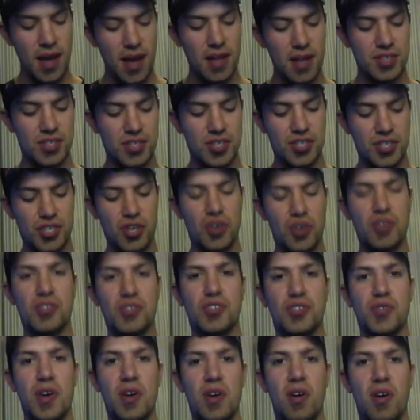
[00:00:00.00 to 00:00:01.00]
Just to show you
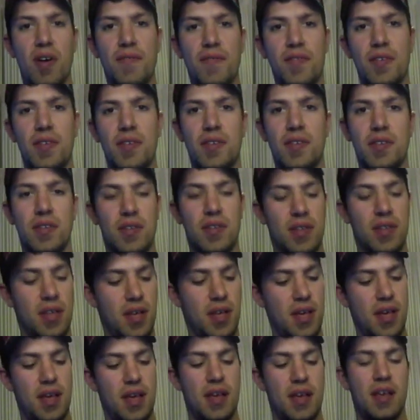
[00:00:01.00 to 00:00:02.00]
straight off,
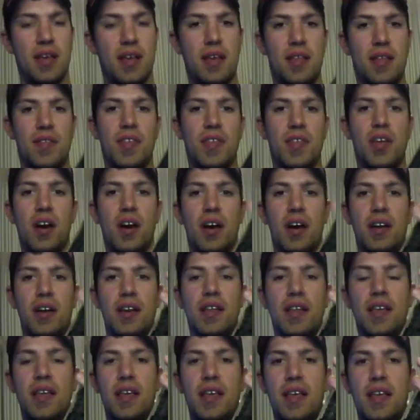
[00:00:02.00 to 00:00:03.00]
the gun
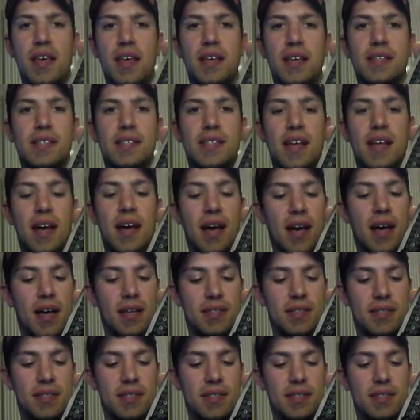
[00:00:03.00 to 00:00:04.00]
is
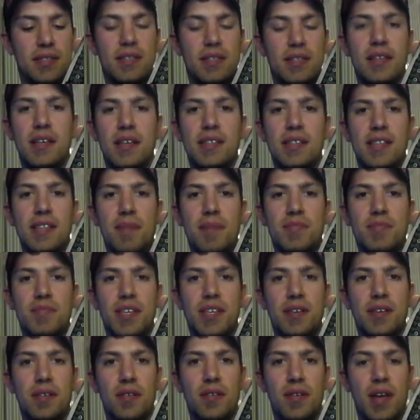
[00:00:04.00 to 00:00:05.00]
empty.
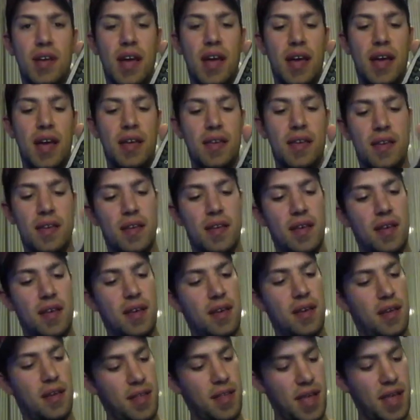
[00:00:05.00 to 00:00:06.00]
Okay,
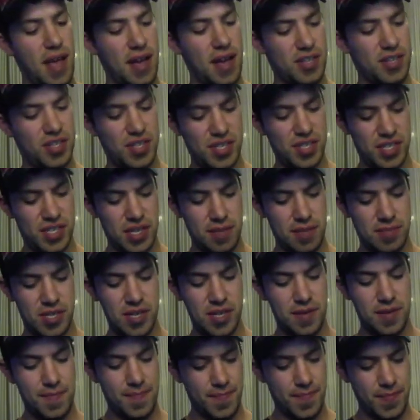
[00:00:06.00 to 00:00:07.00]
the action is empty.
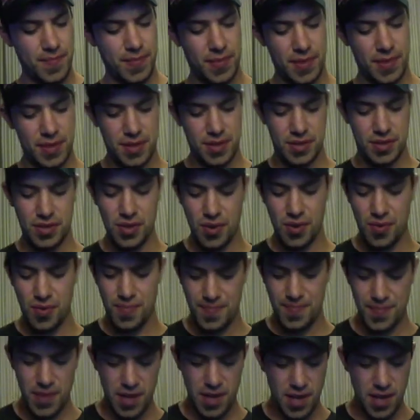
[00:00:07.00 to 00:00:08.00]
So
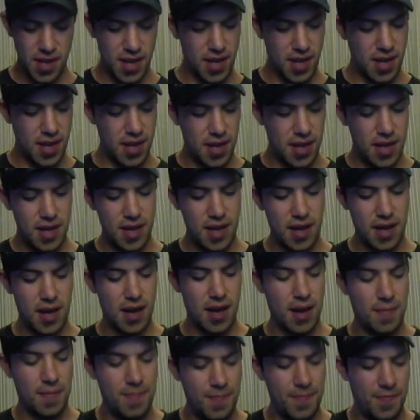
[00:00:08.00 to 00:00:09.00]

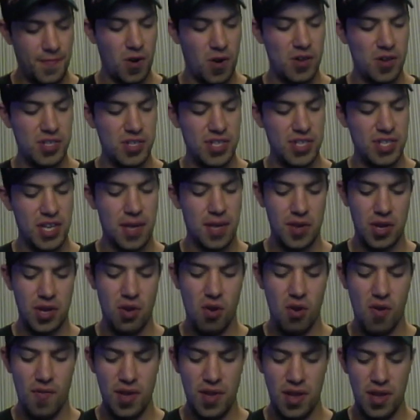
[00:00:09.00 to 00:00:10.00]
first thing I'm going to
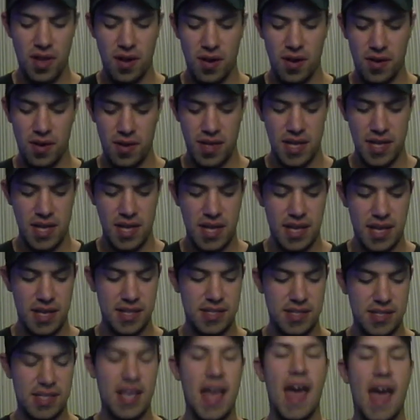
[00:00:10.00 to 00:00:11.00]
go over here
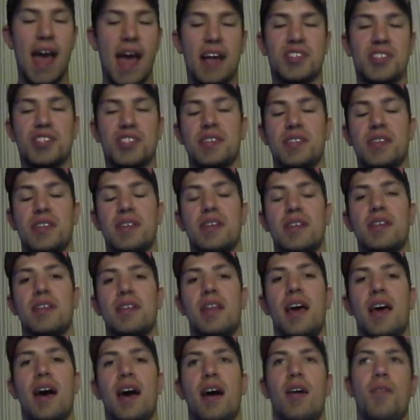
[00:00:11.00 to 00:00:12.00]
is the action.
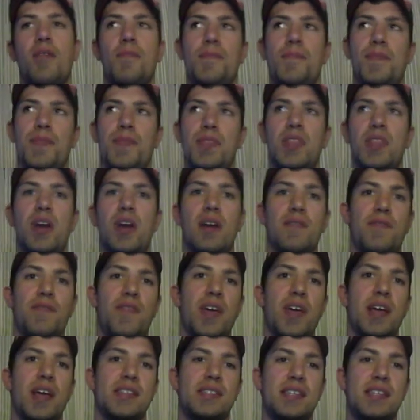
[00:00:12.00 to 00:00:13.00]
Now, nothing
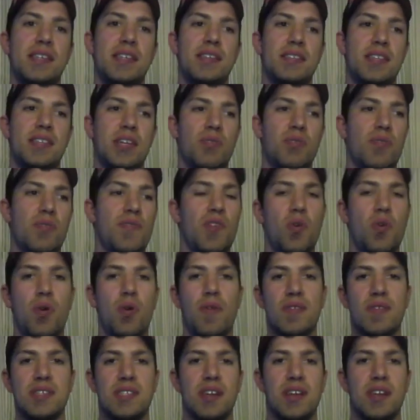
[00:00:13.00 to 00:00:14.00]
fancy to the review
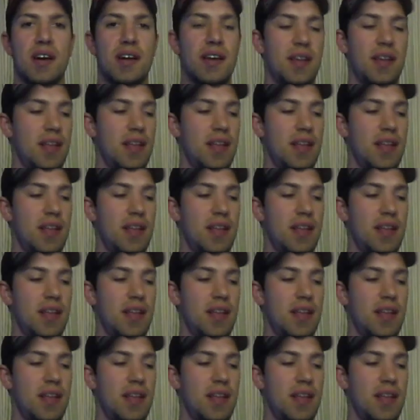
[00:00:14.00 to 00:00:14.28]
on this gun,